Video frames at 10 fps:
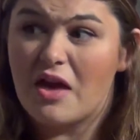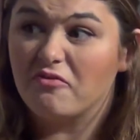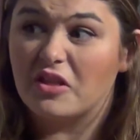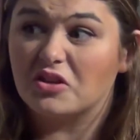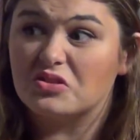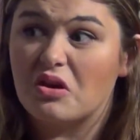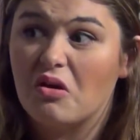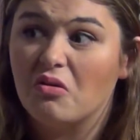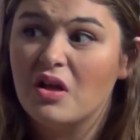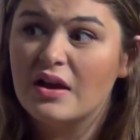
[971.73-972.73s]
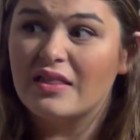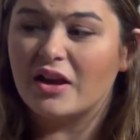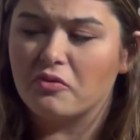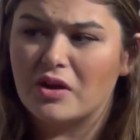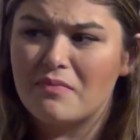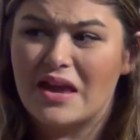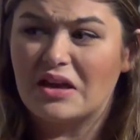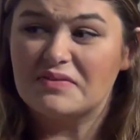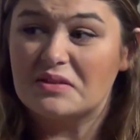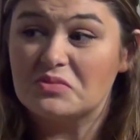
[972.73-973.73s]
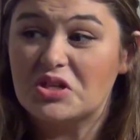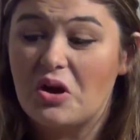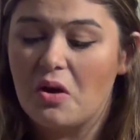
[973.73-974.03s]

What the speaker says: Netflix show, like a remake of some show.